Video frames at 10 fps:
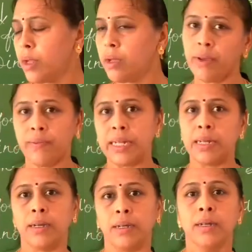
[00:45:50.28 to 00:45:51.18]
We
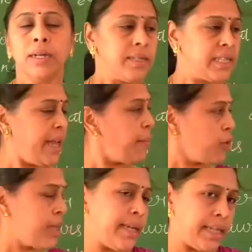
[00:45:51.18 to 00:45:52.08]
will see
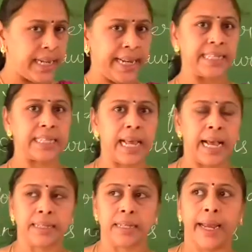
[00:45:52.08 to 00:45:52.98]
about that in the next
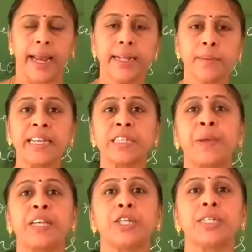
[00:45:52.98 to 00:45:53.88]
class. Endemic
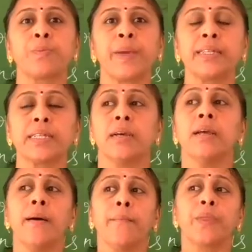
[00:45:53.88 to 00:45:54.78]
species means
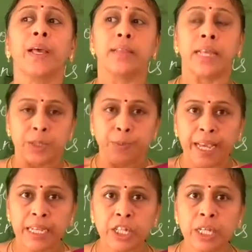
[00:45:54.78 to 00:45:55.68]
the
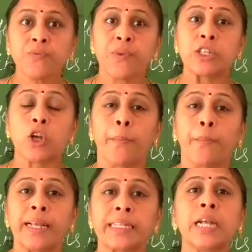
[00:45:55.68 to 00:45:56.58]
species which are
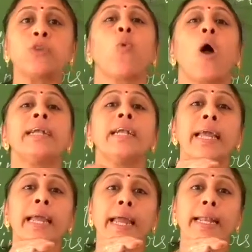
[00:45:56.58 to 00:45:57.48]
present
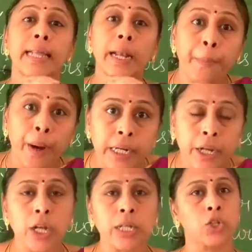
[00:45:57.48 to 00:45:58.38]
only in that
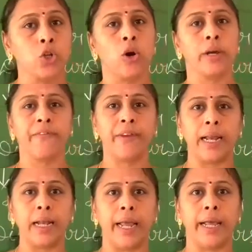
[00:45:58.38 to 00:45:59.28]
particular
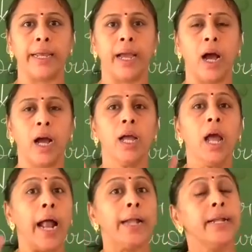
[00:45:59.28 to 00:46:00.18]
geographical area
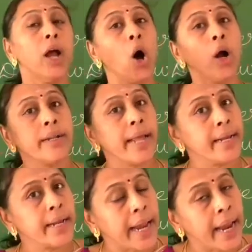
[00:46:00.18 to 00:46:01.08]
and not
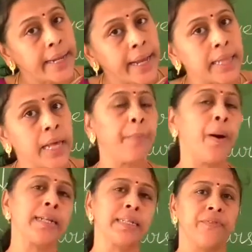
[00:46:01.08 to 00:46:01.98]
in any other
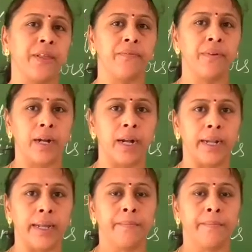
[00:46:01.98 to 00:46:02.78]
part of the world.